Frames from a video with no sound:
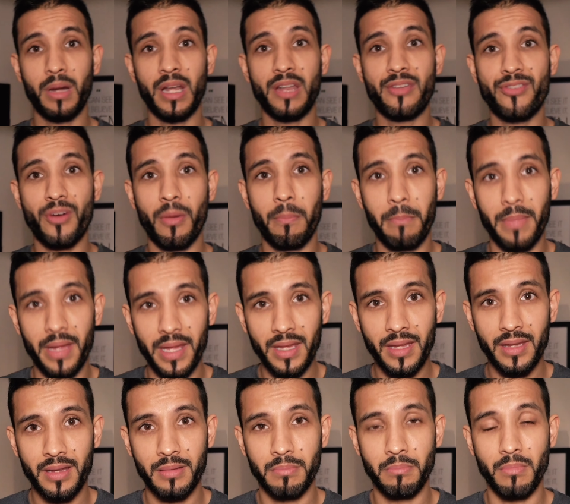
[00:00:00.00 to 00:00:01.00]
money from
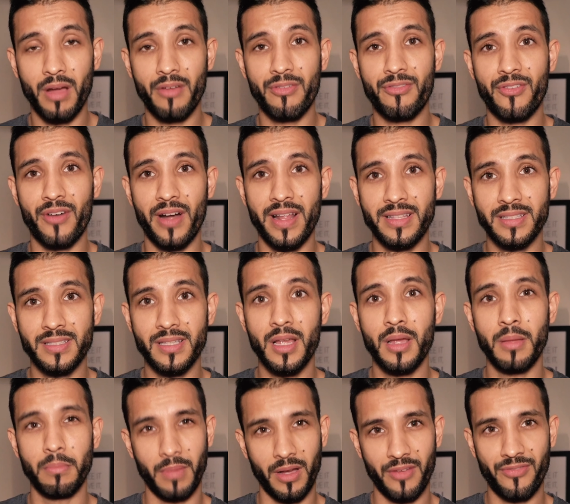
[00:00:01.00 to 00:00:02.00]
me, my friends,
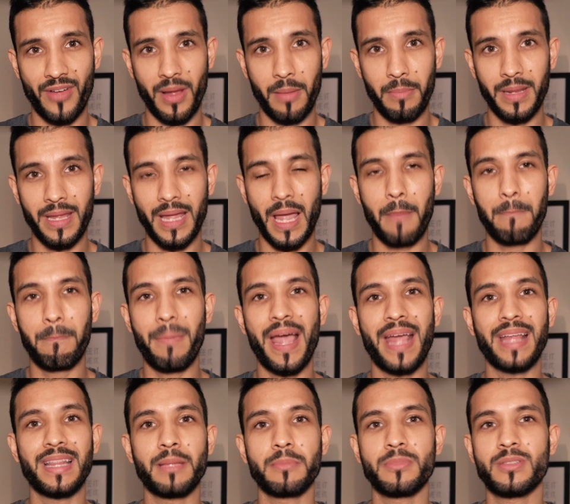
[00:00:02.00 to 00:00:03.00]
my family, and
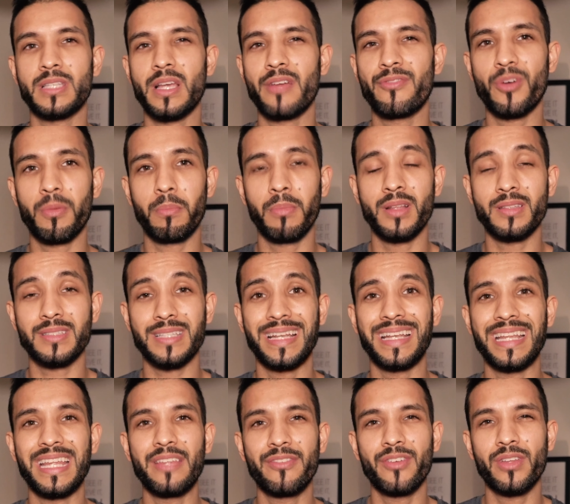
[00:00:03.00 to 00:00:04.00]
paid them several months
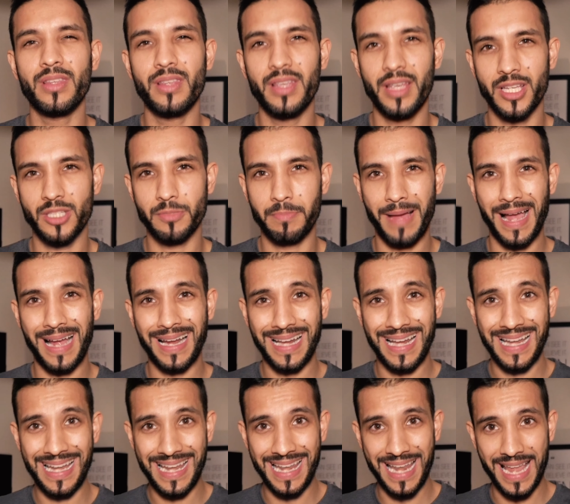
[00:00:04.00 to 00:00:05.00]
and even years back
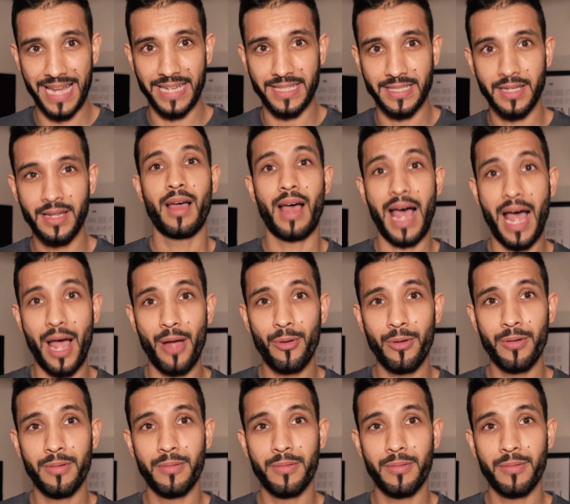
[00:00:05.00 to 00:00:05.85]
late. How?